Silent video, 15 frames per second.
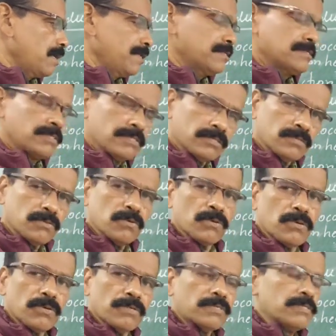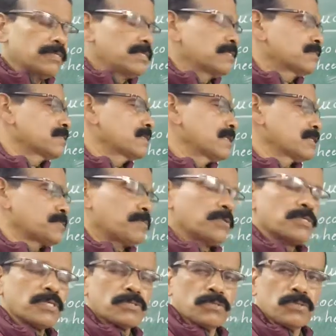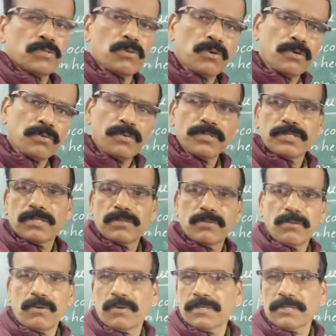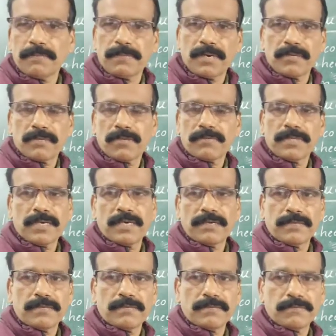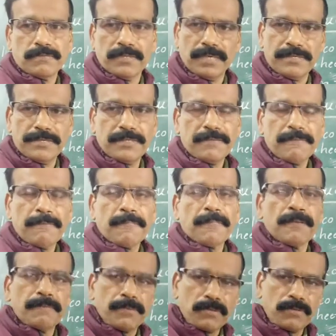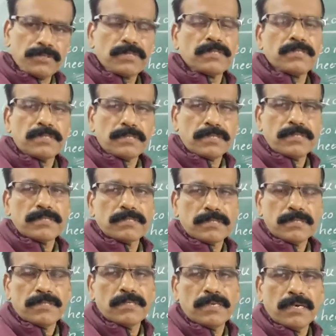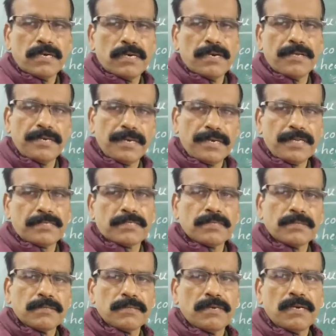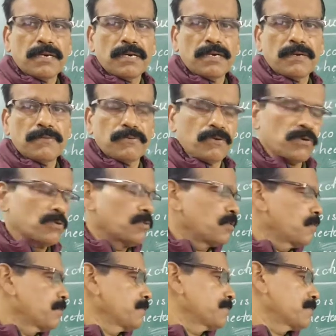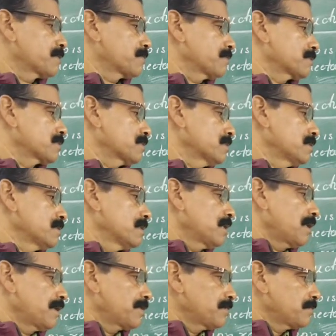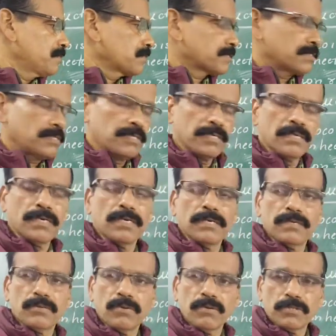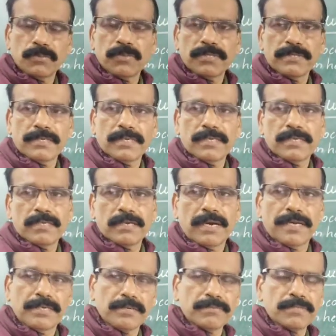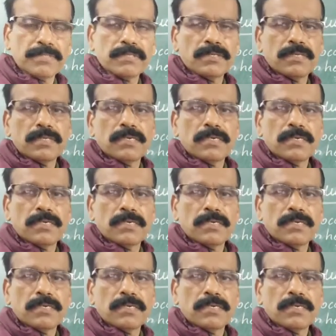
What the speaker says: And this cocoa is exported to almost all the part of the world because this is needed for coffee purpose and for the cosmetic items.